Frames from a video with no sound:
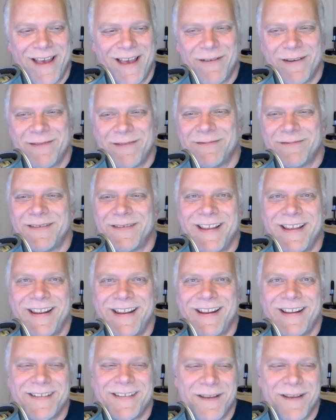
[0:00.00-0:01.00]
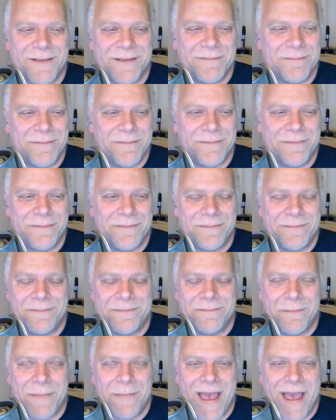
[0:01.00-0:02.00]
Yeah, we it is a
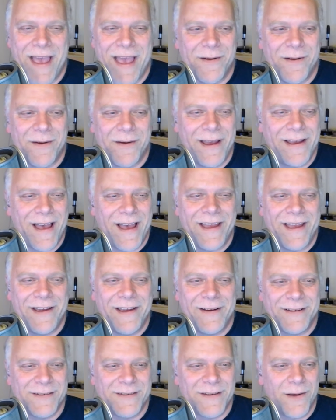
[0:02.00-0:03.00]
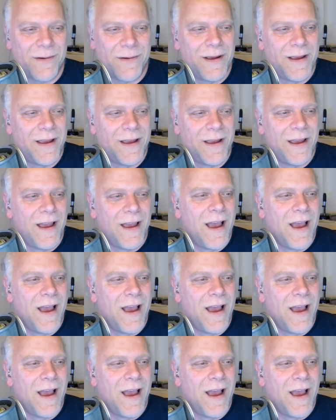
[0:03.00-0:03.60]
Mac OI, iOS show.